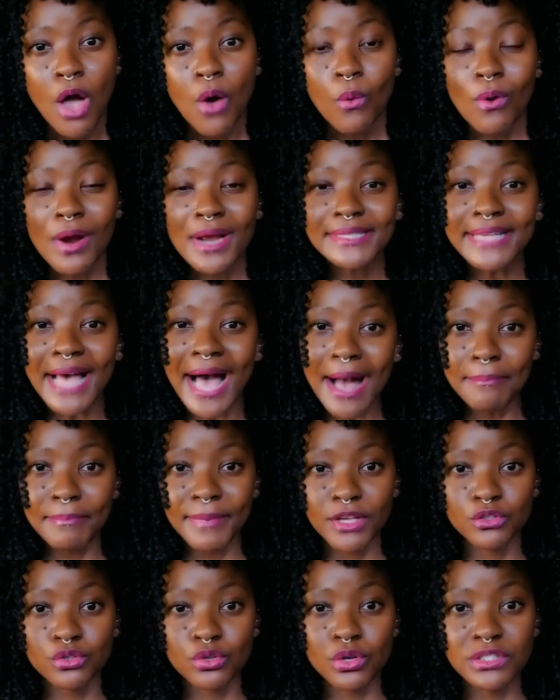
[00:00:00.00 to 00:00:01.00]
Whereas I'm
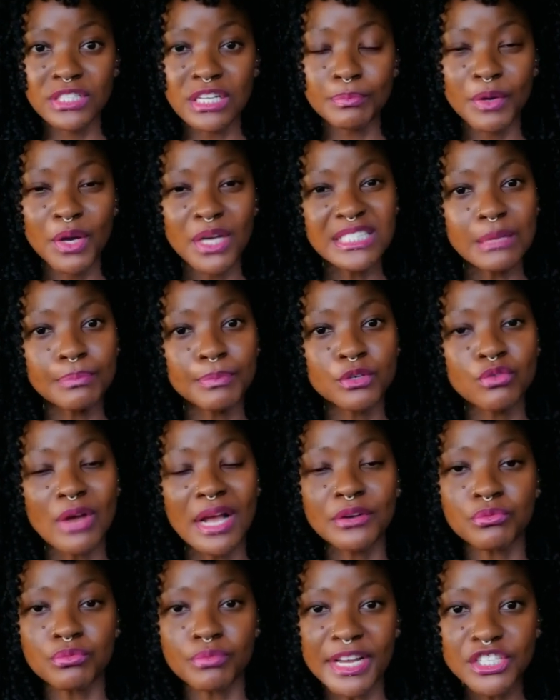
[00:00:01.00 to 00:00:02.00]
exhausted because I've been
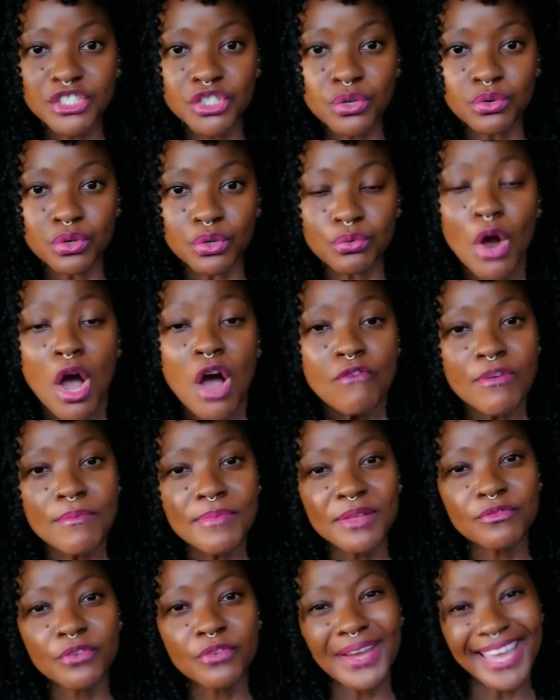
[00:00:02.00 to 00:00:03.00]
trying to rescue you from
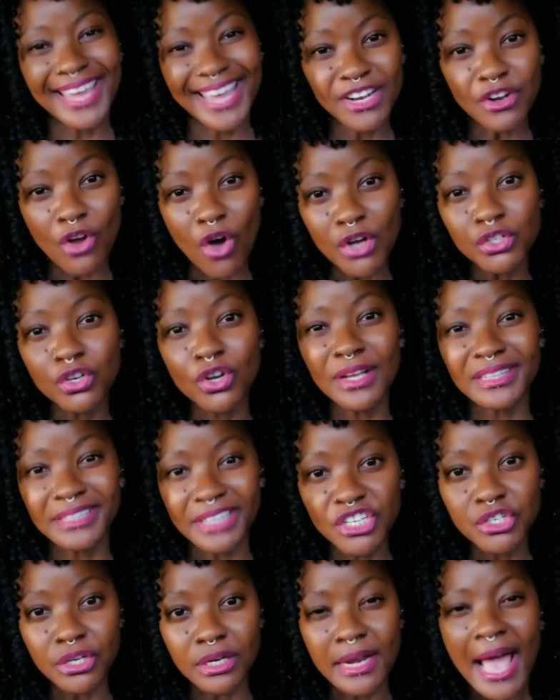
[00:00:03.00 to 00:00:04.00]
that very head-on
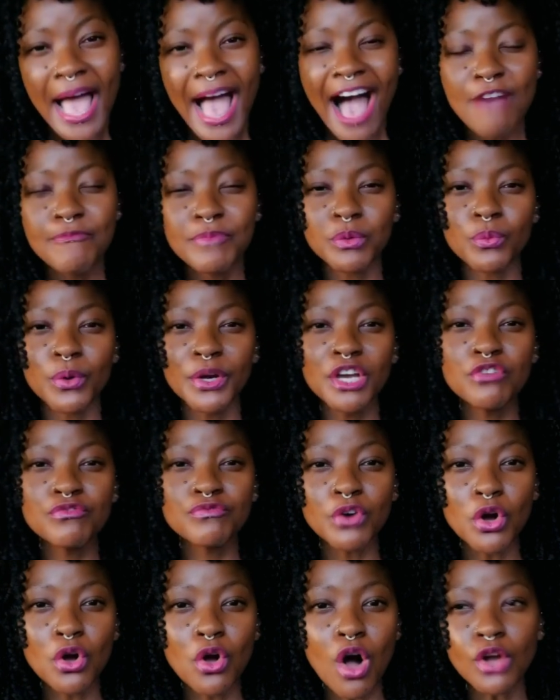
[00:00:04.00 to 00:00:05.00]
collision. I've been working
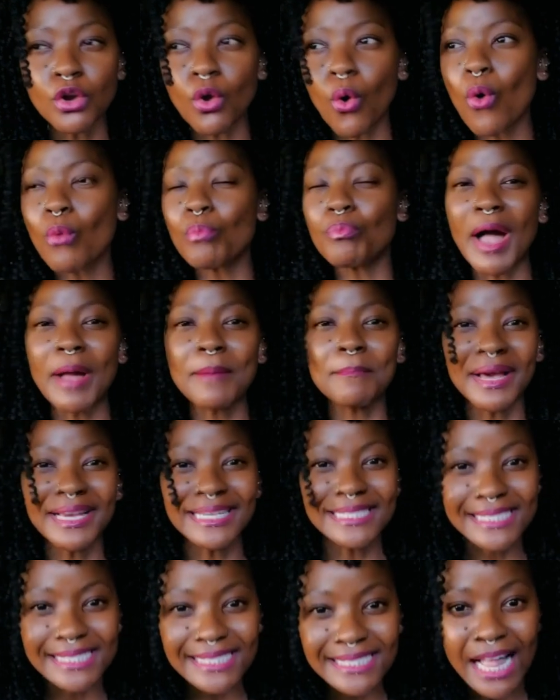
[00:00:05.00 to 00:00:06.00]
for God all by
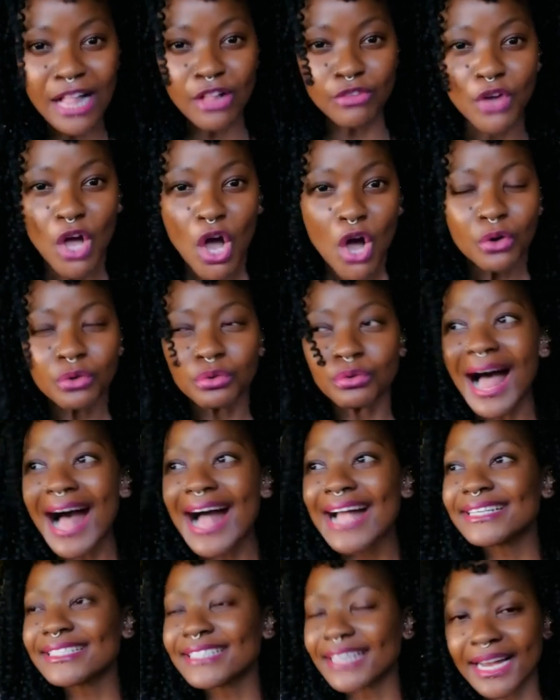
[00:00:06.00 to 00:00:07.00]
myself,
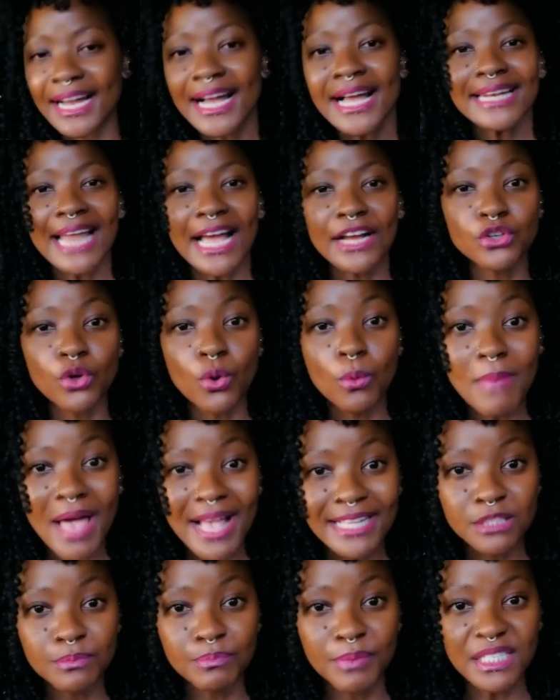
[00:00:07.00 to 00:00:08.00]
grinding like no
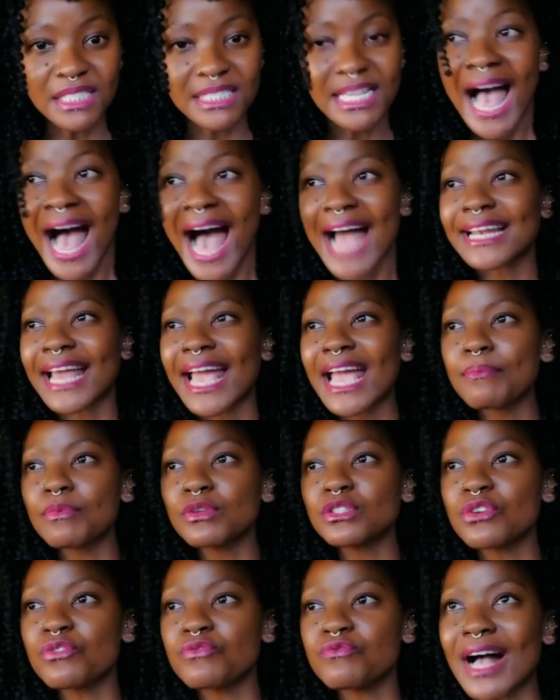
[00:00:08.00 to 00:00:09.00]
man's business, unable
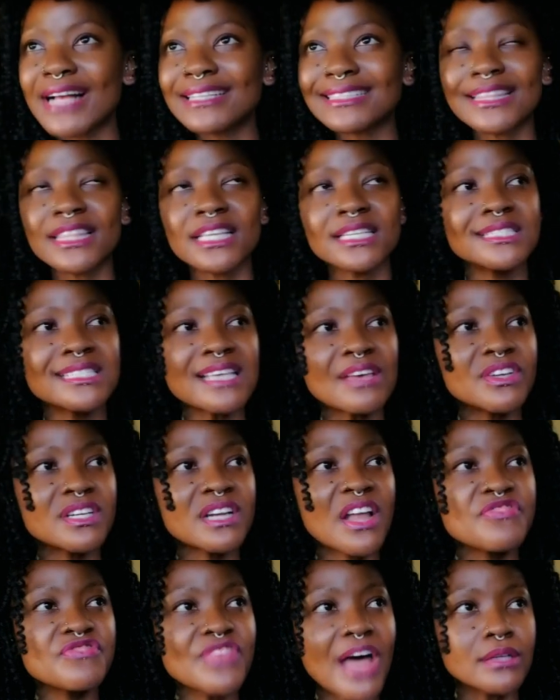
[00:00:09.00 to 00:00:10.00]
to find the seven
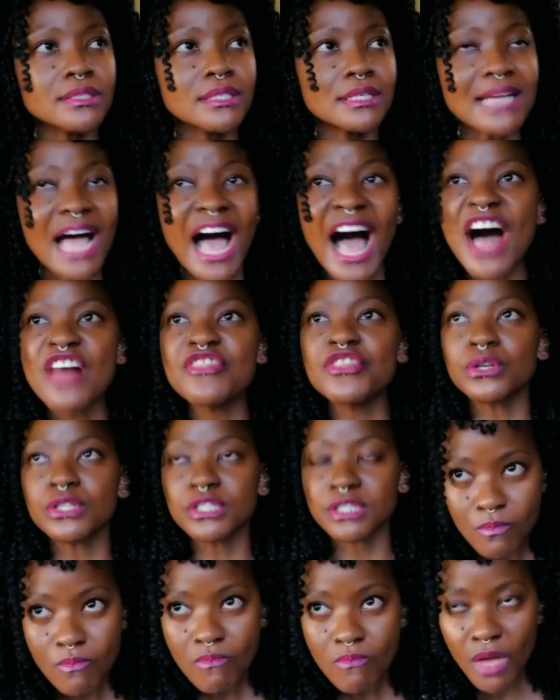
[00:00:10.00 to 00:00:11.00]
thousand
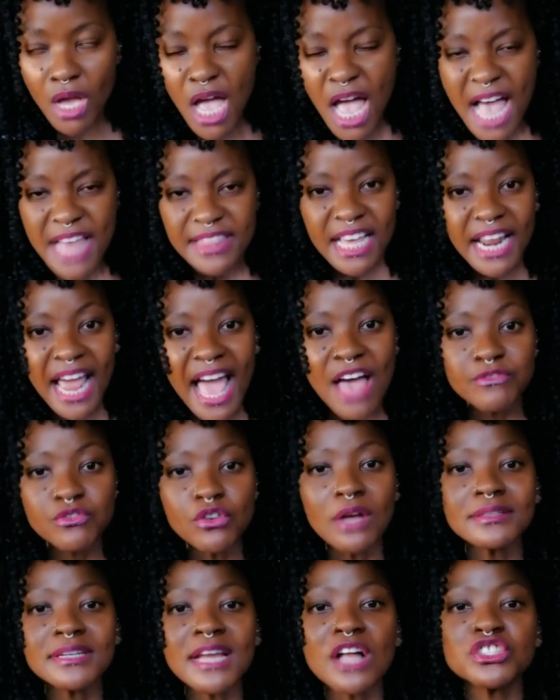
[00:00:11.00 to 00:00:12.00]
others that have
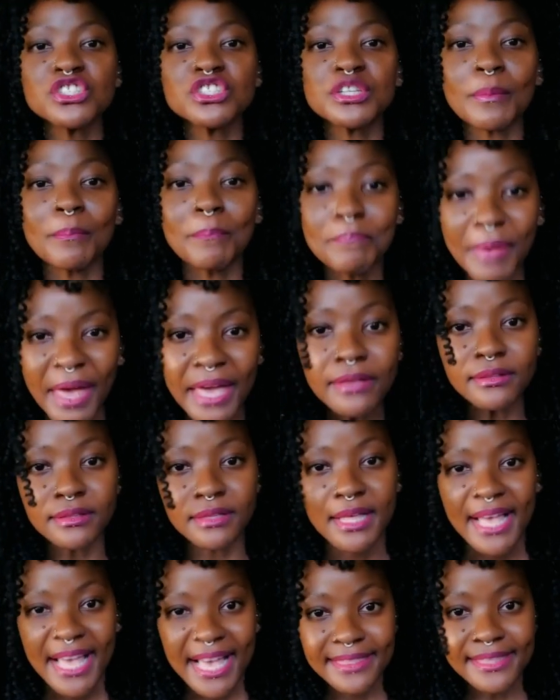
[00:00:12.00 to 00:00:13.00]
not knelt to Baal
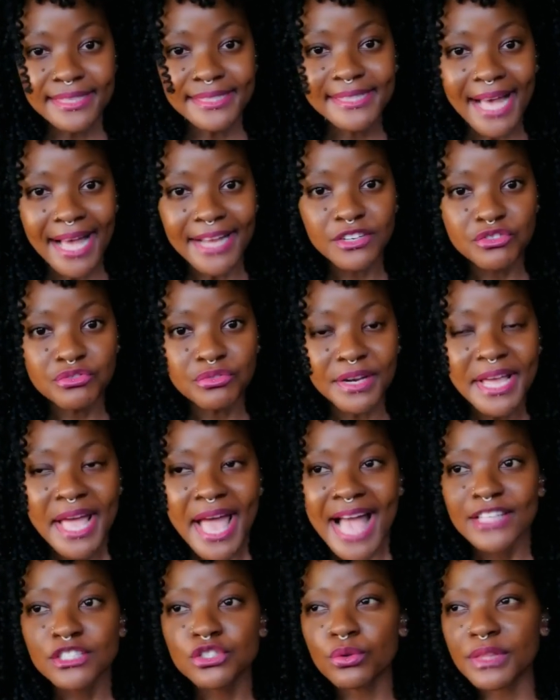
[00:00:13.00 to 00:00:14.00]
in this country,
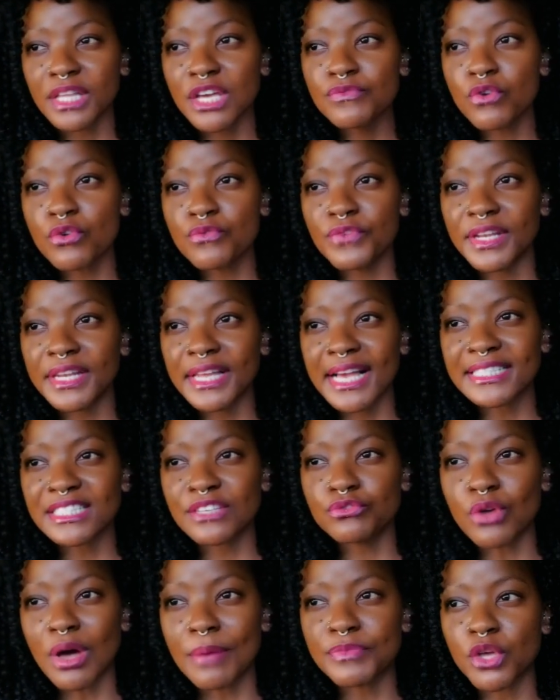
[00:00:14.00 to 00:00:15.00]
and so therefore feeling as
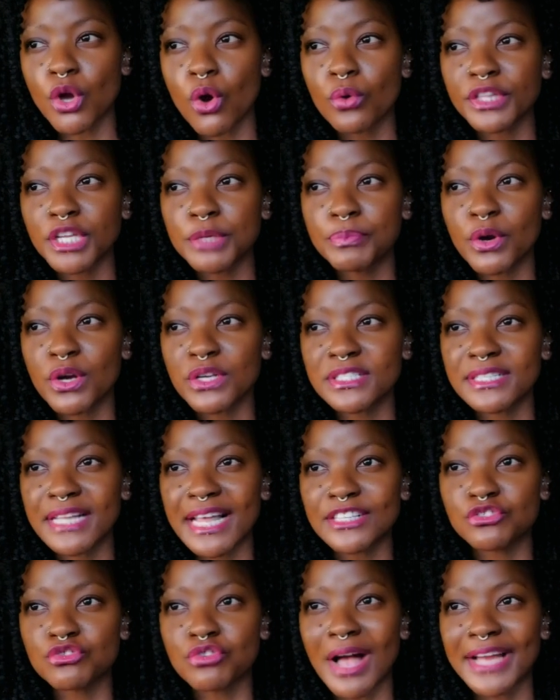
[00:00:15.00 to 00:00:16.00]
if I'm the only person
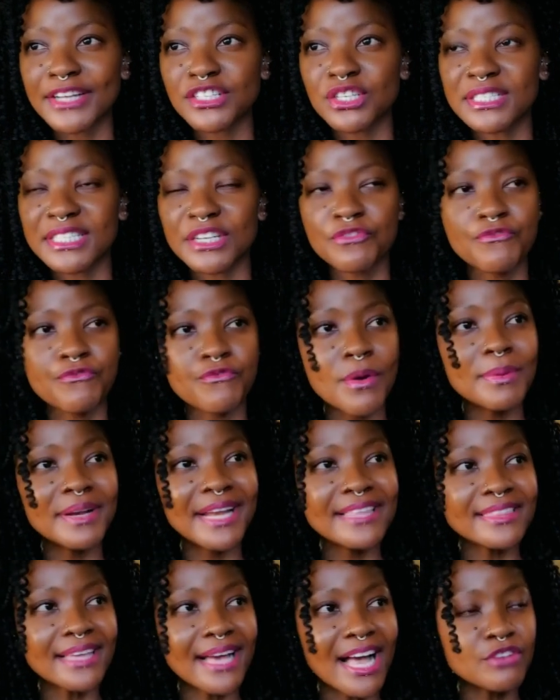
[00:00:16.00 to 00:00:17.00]
that's trying to
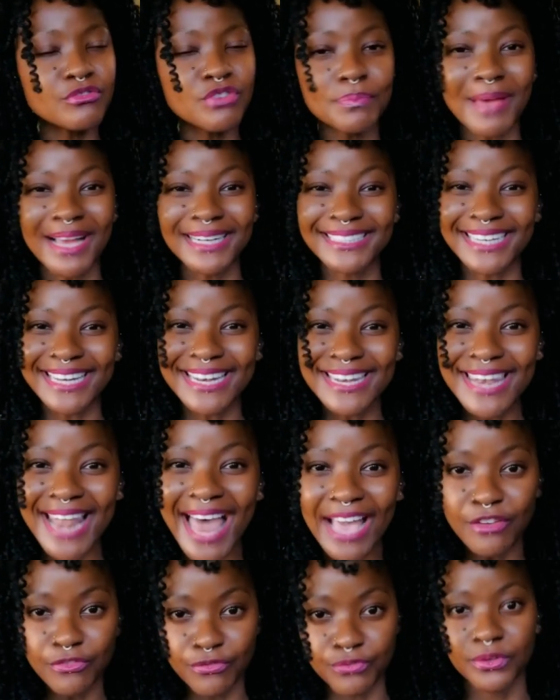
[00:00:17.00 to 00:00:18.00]
defibrillate the country back to
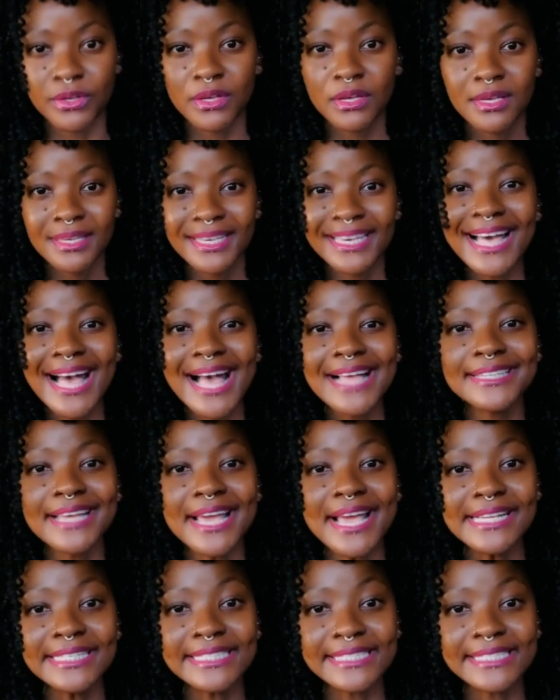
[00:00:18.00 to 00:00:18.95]
life. And